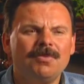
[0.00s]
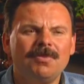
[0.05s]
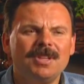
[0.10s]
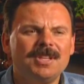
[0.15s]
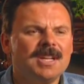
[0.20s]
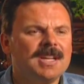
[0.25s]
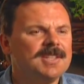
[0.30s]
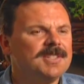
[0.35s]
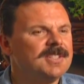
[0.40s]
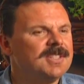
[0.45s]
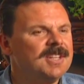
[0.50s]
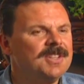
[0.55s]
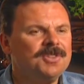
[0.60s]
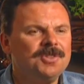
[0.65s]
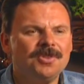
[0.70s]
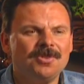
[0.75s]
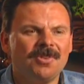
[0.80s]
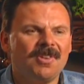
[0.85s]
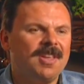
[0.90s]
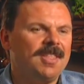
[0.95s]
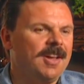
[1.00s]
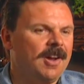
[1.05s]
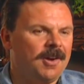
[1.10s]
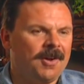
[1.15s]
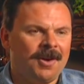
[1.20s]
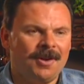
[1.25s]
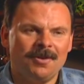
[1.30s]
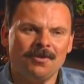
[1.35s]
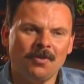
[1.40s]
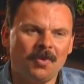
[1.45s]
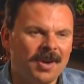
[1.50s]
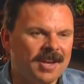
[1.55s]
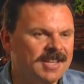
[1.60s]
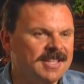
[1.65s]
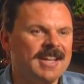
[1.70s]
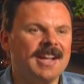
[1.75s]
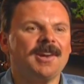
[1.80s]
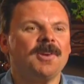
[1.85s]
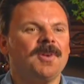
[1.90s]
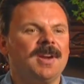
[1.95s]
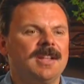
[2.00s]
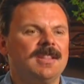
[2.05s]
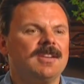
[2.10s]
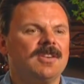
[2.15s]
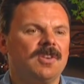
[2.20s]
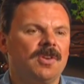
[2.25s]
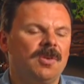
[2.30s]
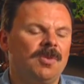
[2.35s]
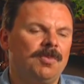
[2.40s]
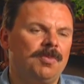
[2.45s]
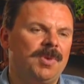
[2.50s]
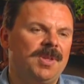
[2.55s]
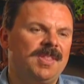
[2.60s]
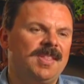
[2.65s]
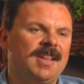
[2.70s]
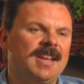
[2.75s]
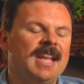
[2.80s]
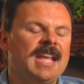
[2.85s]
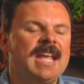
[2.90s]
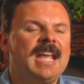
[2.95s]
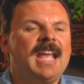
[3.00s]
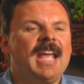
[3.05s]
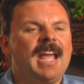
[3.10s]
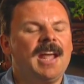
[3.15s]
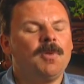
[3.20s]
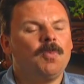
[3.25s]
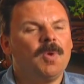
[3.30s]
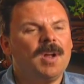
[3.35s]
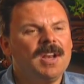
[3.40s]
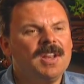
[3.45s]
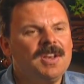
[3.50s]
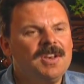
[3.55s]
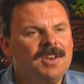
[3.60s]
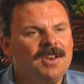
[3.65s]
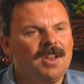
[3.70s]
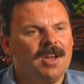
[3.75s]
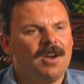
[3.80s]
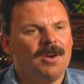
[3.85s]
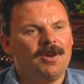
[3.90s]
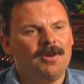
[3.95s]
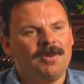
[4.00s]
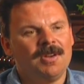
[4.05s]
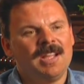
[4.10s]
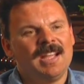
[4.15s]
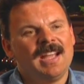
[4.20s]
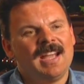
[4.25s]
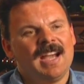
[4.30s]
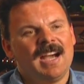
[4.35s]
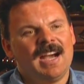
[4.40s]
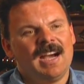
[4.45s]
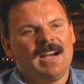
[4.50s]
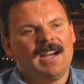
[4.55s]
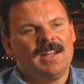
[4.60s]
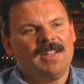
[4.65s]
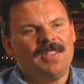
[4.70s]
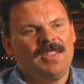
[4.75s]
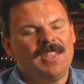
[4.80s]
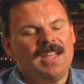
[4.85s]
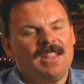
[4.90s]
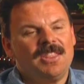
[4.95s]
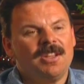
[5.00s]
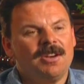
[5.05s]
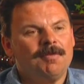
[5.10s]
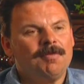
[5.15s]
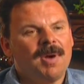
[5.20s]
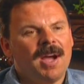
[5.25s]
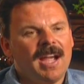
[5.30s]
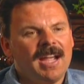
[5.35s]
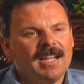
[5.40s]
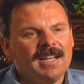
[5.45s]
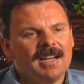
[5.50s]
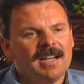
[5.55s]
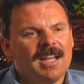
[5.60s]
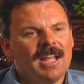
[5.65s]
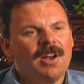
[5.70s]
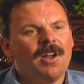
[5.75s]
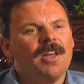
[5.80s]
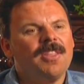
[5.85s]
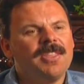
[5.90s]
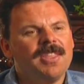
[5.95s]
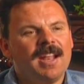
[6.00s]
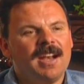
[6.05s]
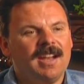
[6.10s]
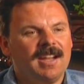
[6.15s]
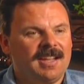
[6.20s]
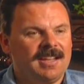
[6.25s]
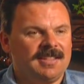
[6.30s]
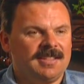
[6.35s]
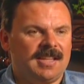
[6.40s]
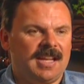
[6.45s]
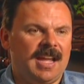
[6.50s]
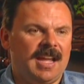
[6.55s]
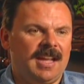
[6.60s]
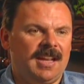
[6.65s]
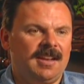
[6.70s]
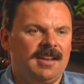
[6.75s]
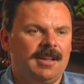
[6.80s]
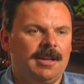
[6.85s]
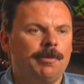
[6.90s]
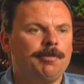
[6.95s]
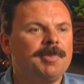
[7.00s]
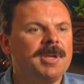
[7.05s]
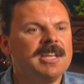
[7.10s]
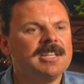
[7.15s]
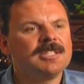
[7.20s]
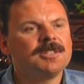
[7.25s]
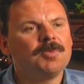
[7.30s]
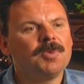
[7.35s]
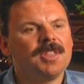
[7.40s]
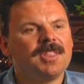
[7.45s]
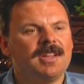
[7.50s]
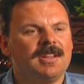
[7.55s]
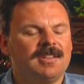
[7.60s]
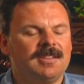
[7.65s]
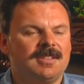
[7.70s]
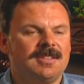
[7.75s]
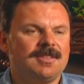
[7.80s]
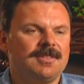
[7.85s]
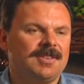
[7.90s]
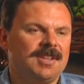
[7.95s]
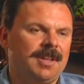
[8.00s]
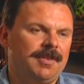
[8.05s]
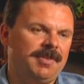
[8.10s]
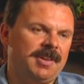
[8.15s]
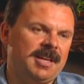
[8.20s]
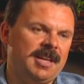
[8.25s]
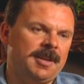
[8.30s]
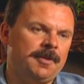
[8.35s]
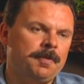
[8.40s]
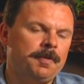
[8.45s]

just enjoy the art and want to decorate their home with it and want to know that they're buying an authentic Kinkade, a piece with a certificate.